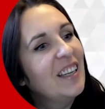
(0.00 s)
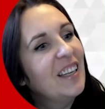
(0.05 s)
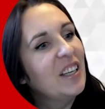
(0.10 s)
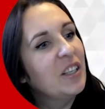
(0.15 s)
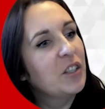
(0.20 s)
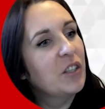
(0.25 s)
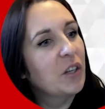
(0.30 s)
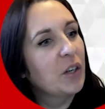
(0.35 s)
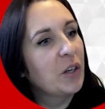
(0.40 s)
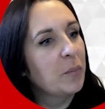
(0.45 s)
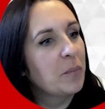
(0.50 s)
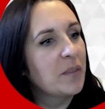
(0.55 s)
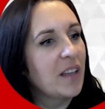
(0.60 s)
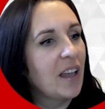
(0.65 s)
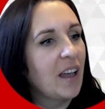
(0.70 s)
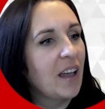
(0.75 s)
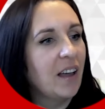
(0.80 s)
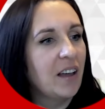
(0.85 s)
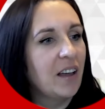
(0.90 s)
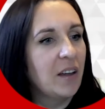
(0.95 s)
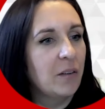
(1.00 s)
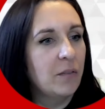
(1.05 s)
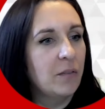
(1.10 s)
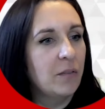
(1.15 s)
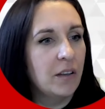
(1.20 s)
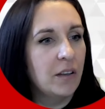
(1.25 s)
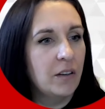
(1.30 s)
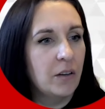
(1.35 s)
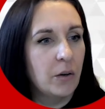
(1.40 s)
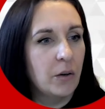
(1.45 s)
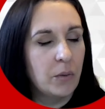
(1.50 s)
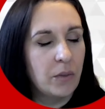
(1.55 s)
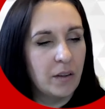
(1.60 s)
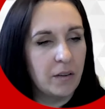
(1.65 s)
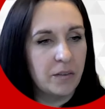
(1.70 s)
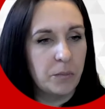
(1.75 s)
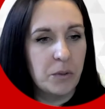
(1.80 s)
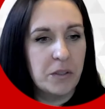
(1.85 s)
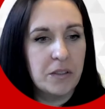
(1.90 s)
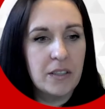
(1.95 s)
in terms of,
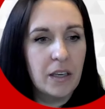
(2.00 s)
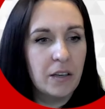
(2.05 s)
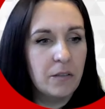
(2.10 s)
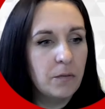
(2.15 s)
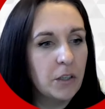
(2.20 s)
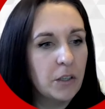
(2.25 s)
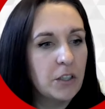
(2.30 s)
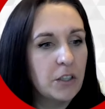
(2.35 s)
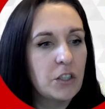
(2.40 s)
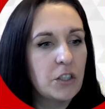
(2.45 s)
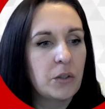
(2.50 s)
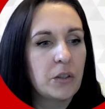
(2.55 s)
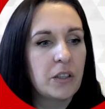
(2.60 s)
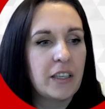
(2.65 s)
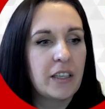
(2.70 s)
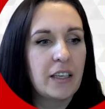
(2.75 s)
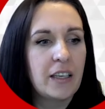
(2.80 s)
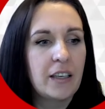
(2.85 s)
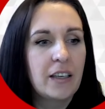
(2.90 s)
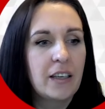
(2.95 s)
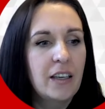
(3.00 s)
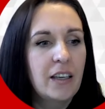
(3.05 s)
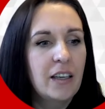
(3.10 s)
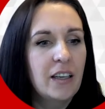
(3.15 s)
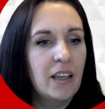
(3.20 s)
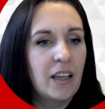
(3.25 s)
this was done virtually.